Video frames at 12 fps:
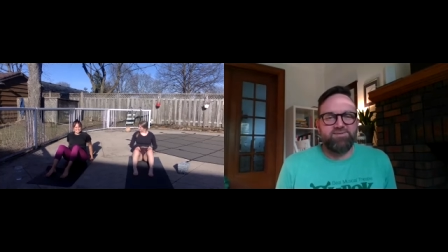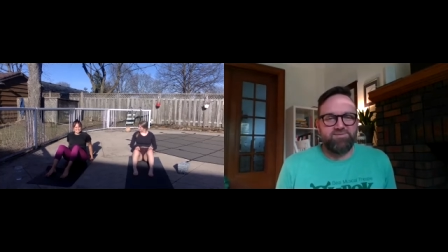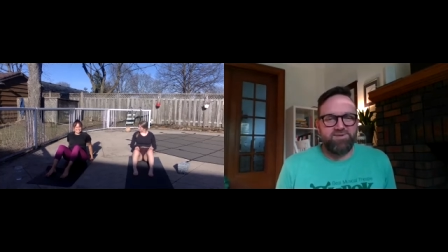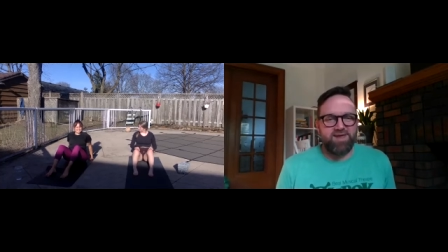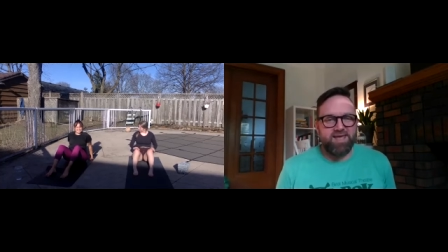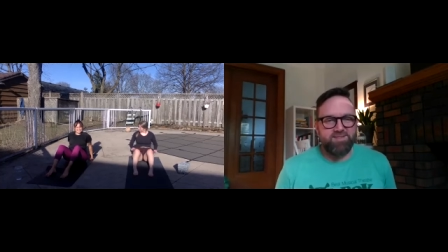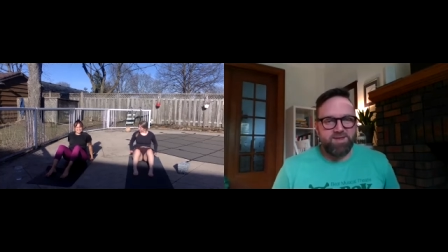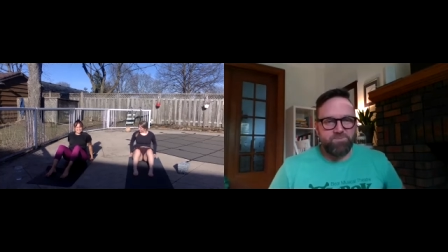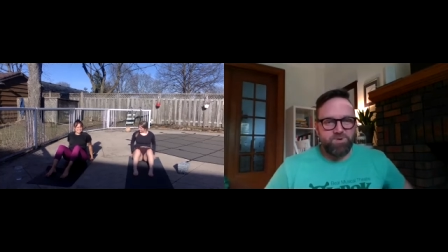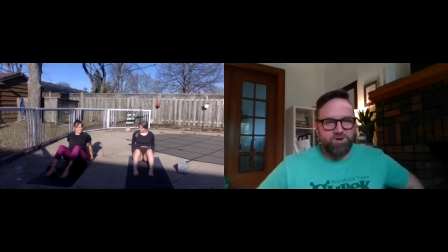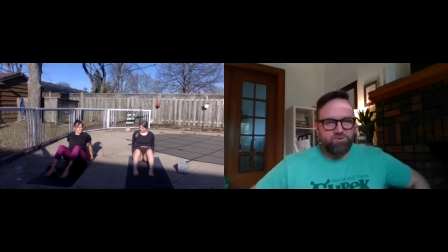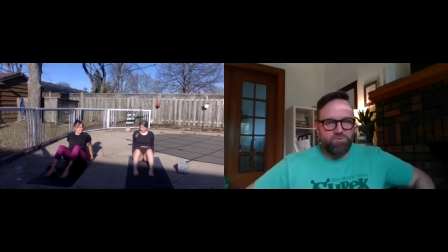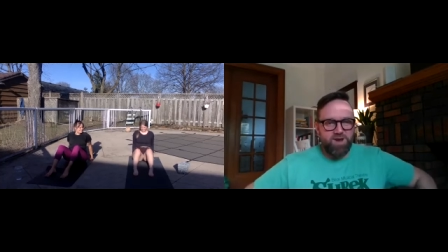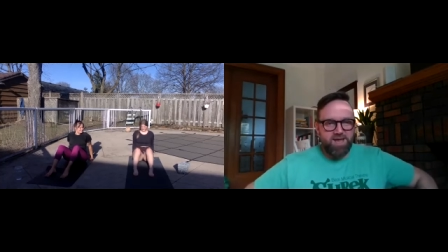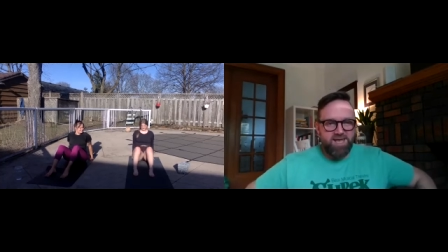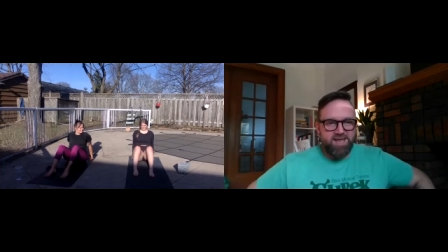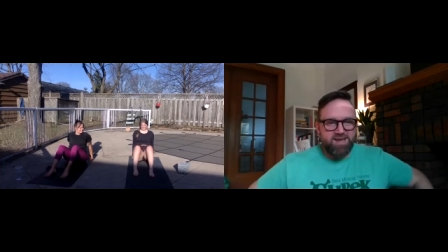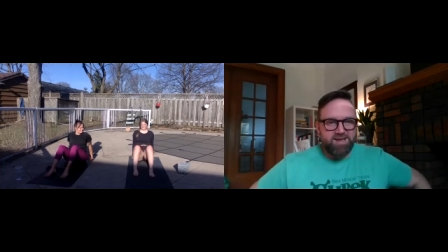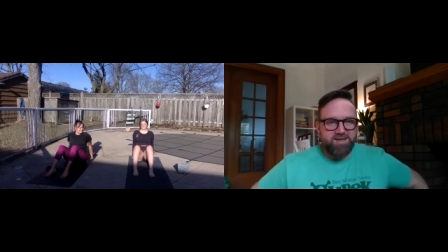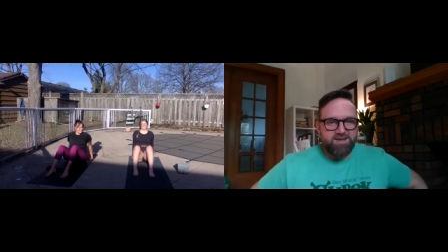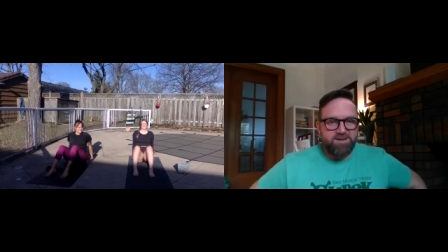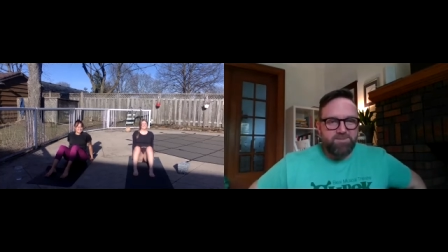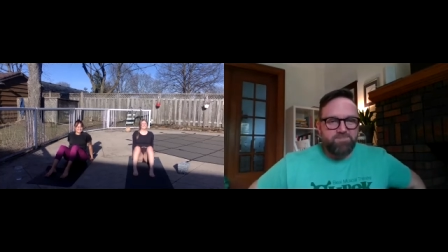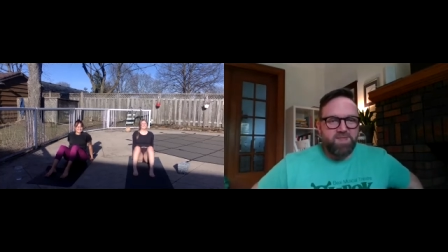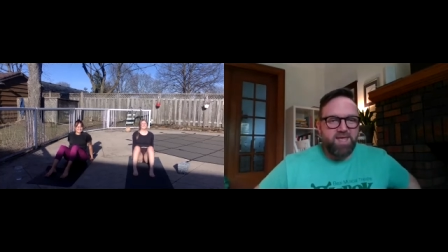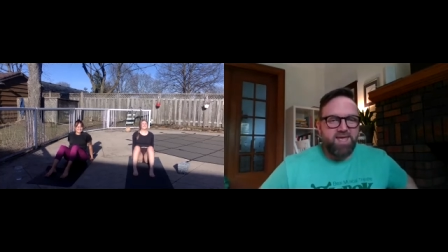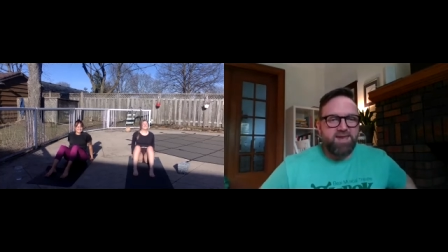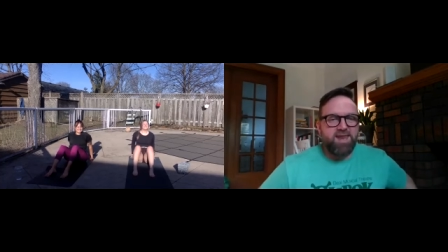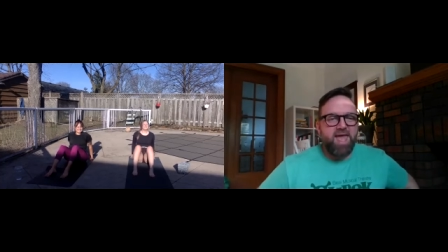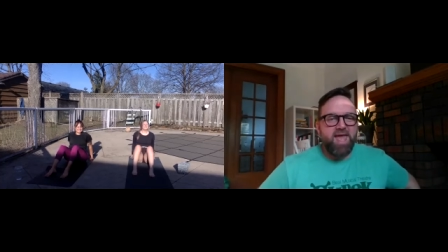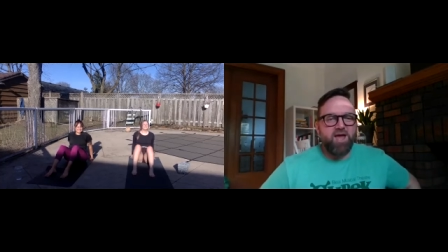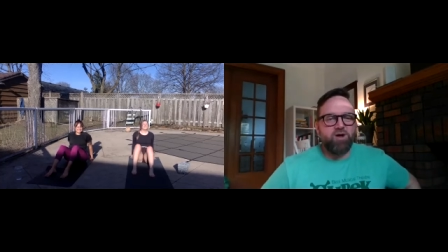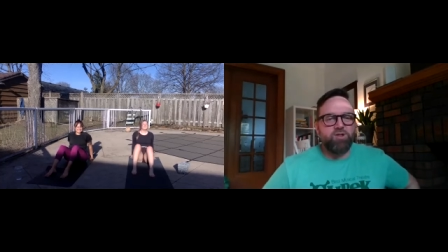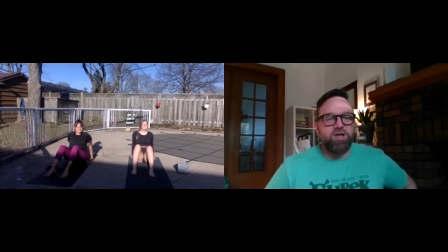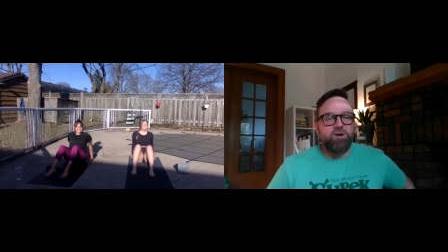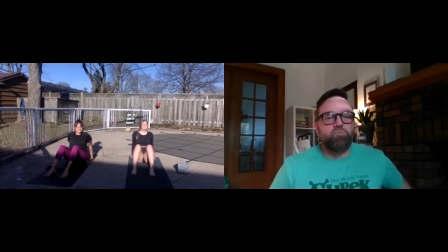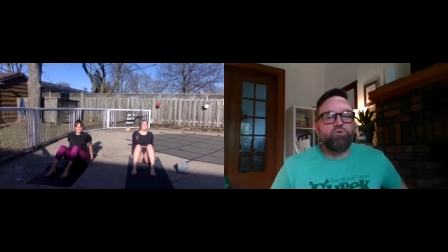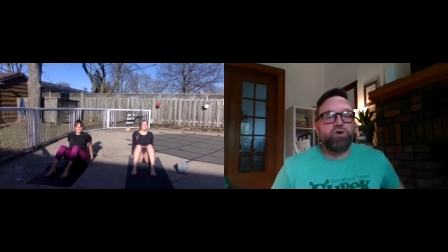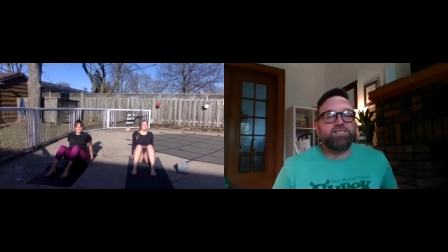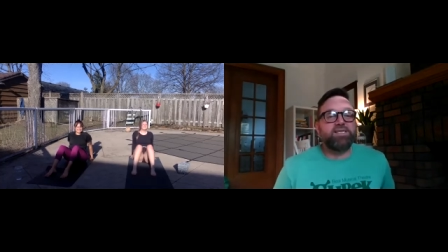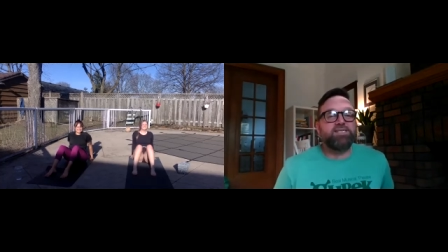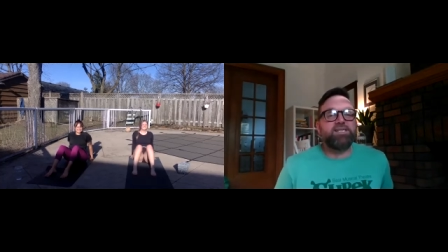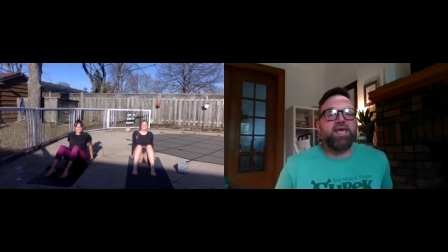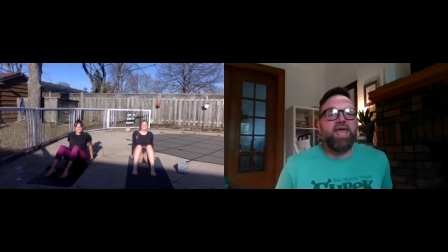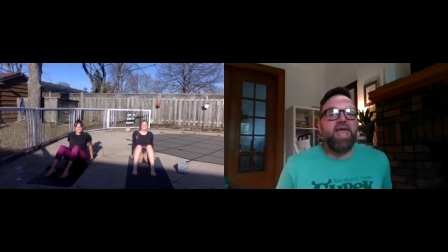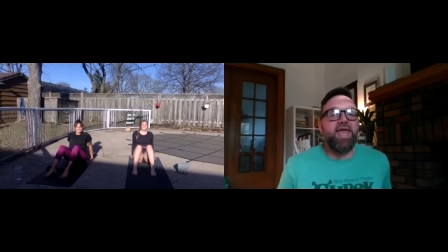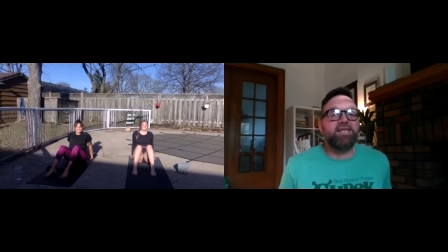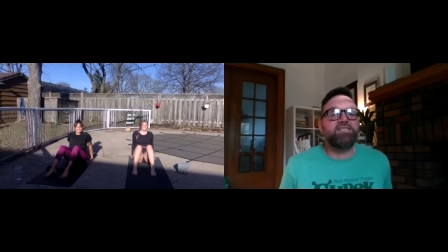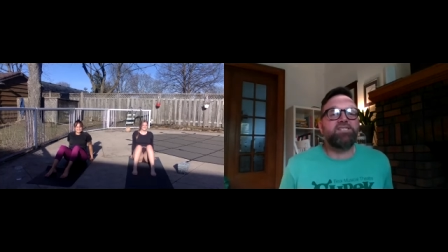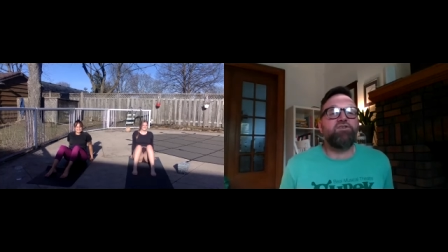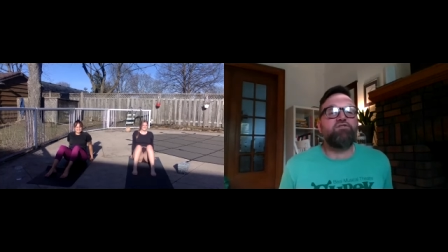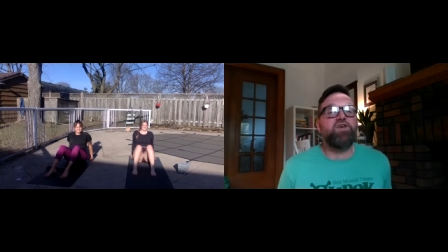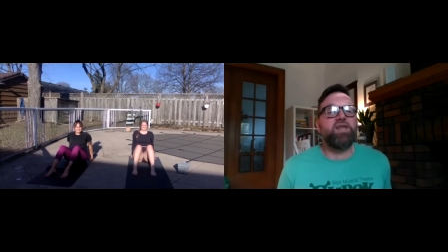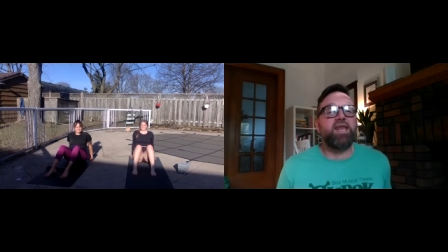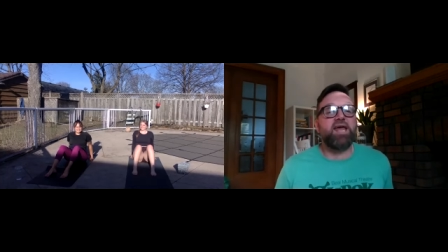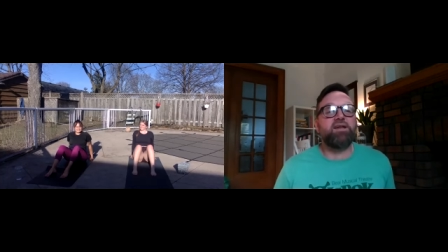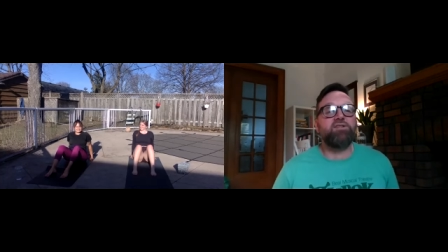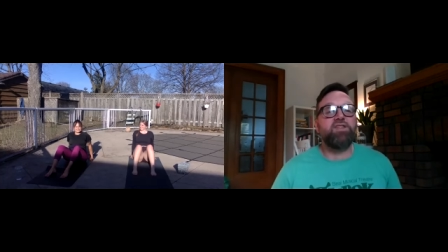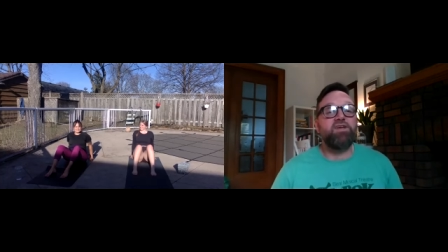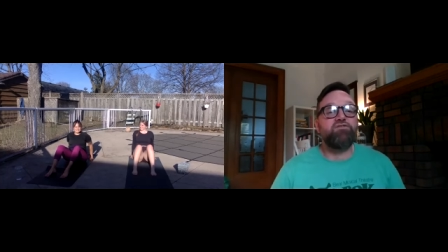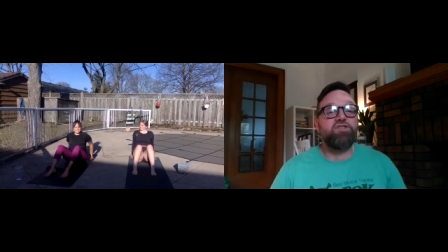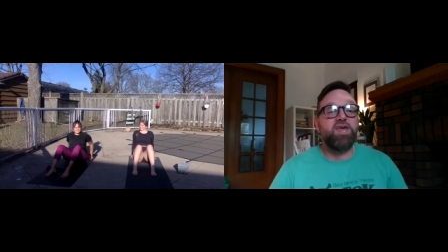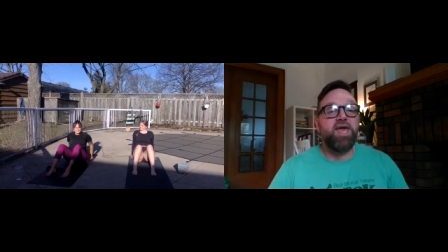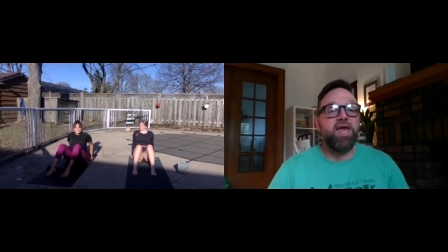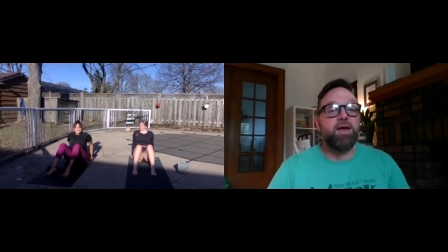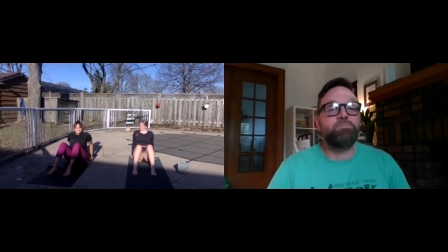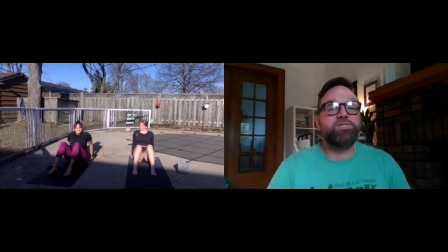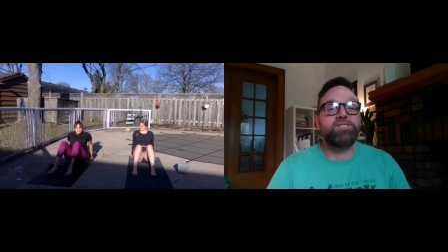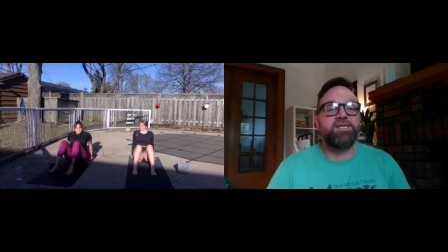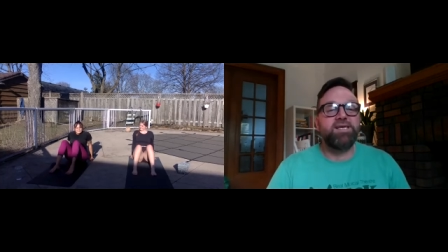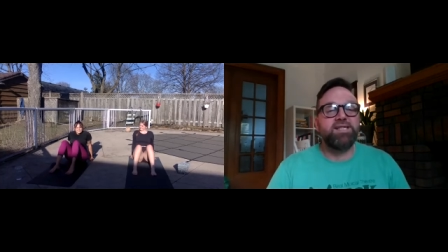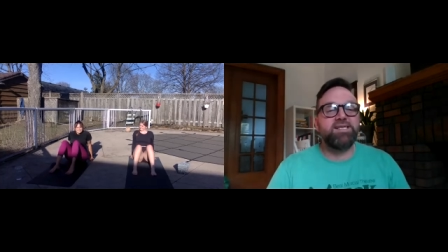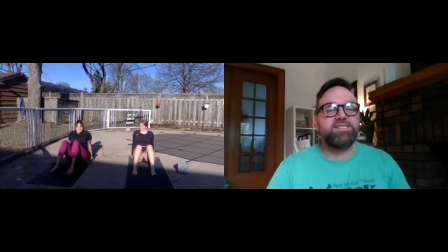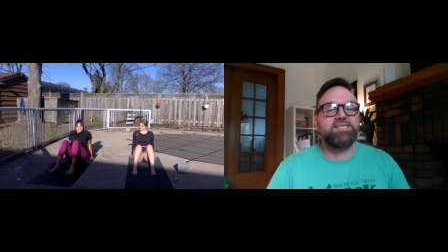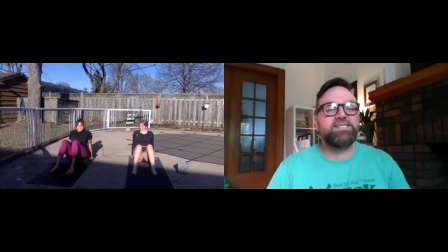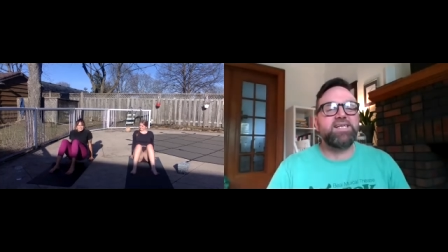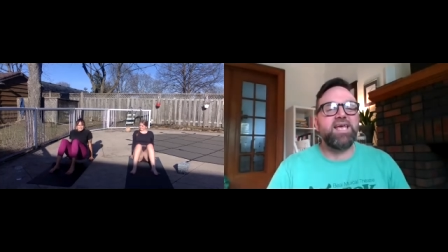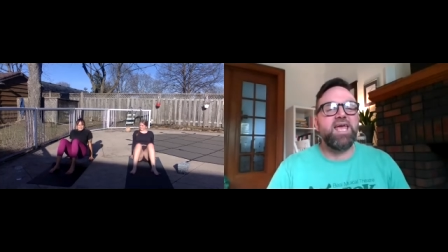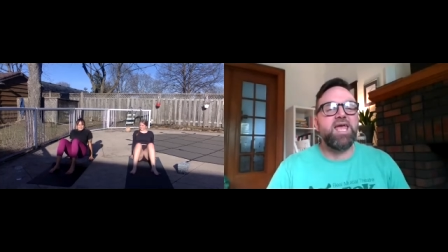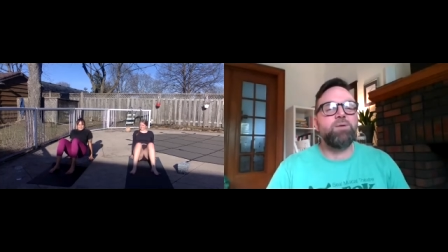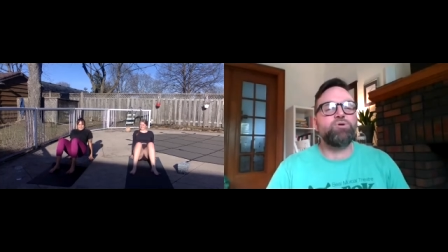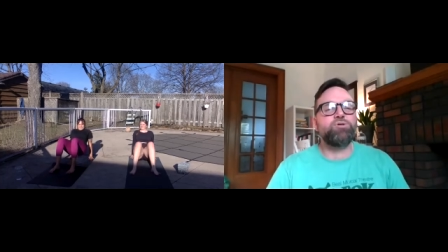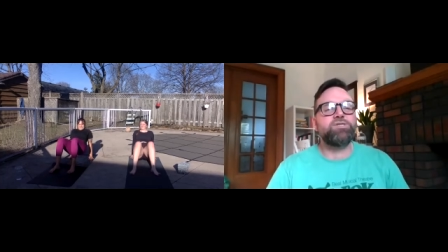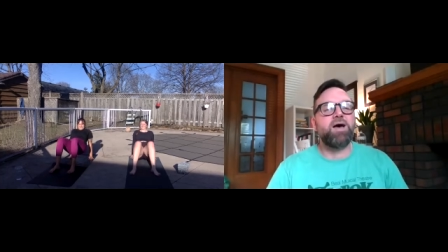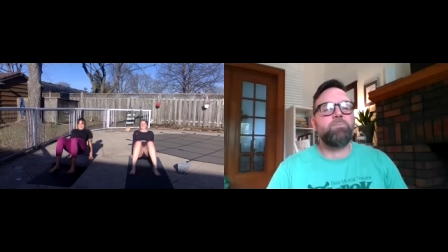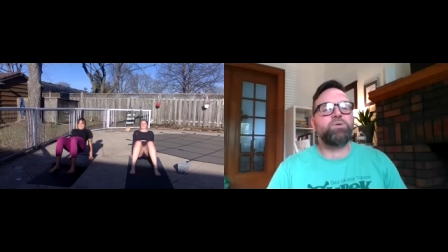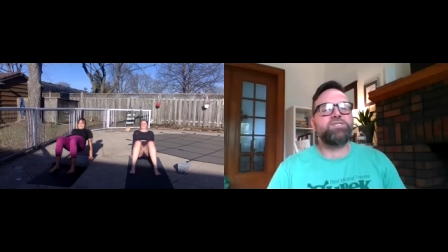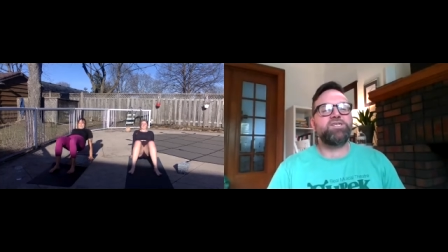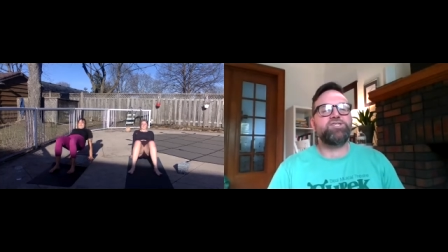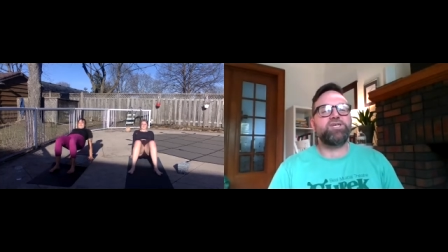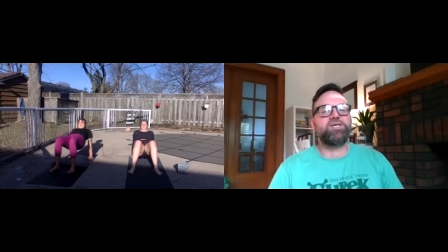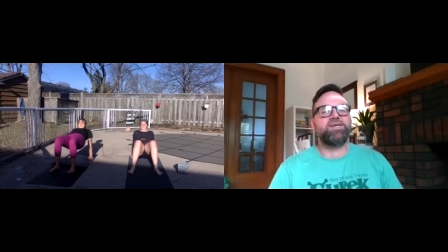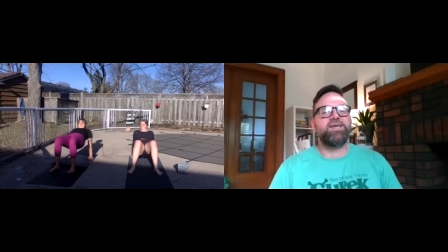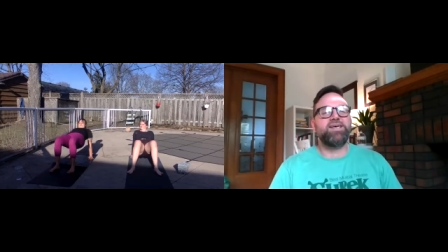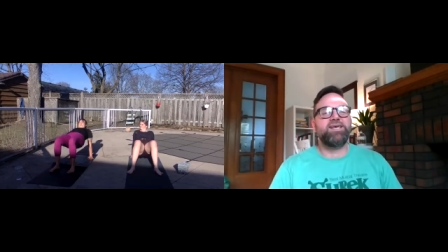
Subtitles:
And then when you're ready, inhale, press into the hands and the feet and lift the hips. This is tabletop position.